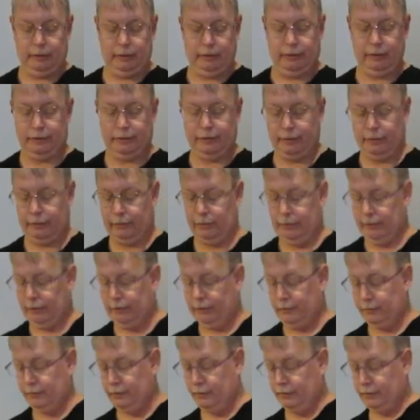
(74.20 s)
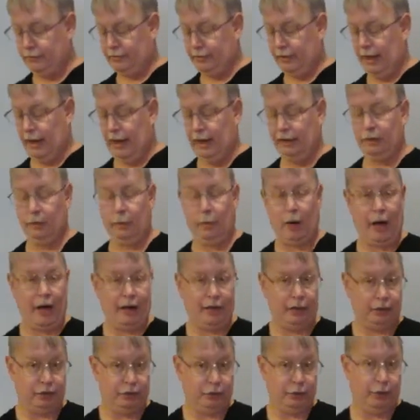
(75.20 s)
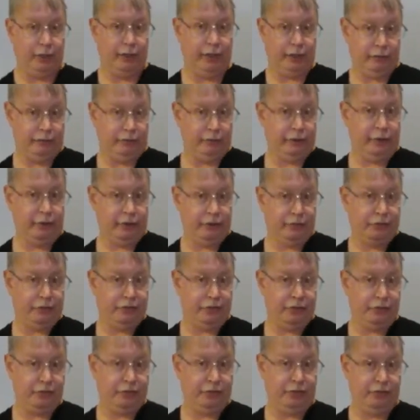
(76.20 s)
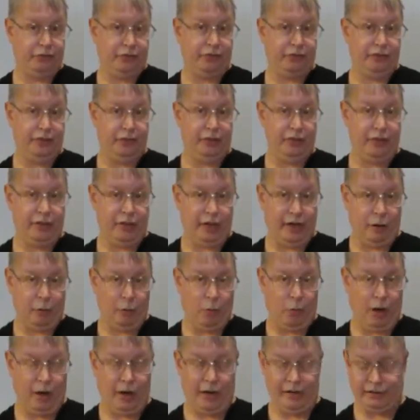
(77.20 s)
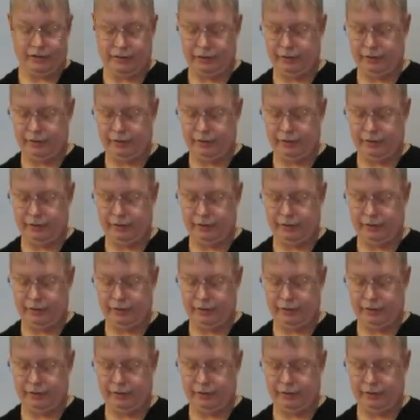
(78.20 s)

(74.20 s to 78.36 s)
because I'm going to just add the water till I get the consistency that I want.